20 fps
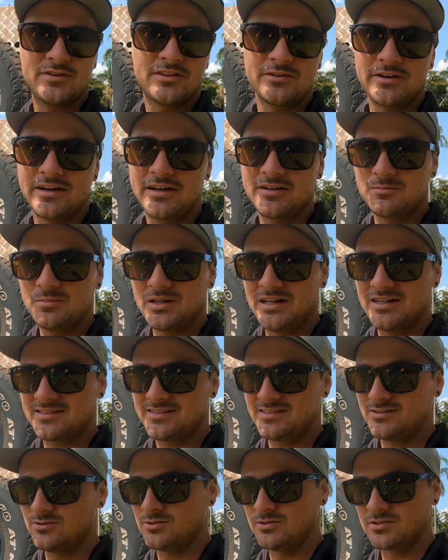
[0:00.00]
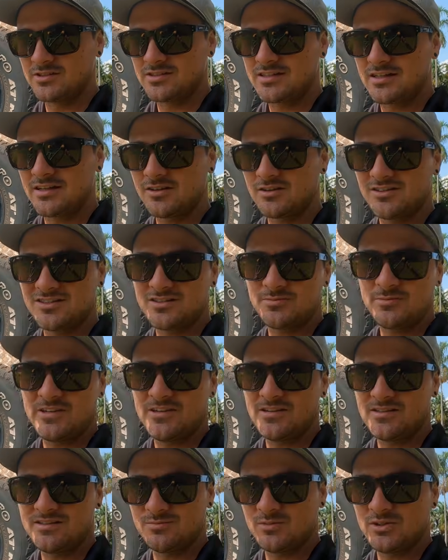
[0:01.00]
for 300 bucks. All it's gonna cost
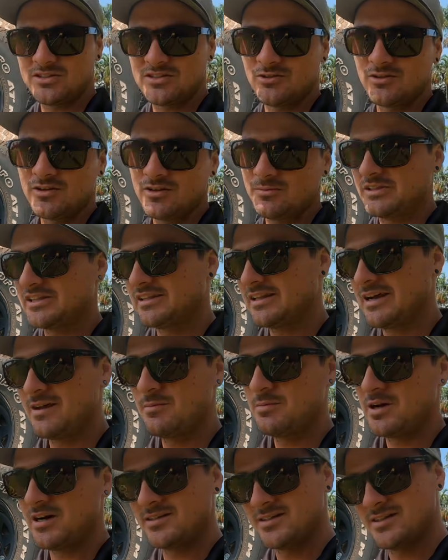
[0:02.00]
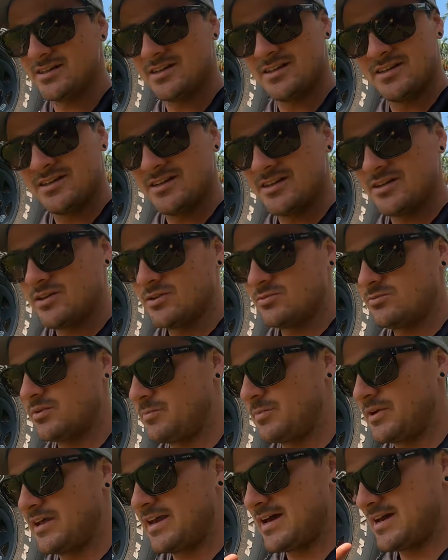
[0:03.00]
me is my time in labor.
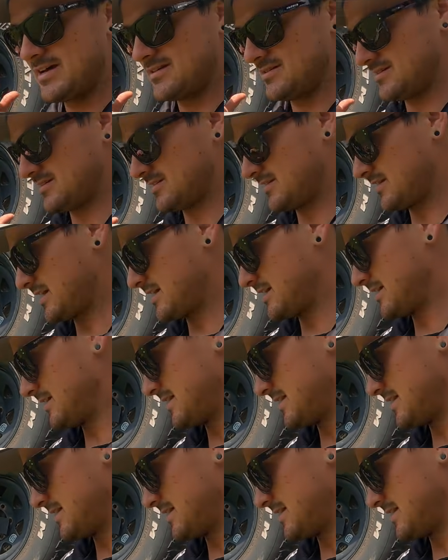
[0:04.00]
Rip it out, cut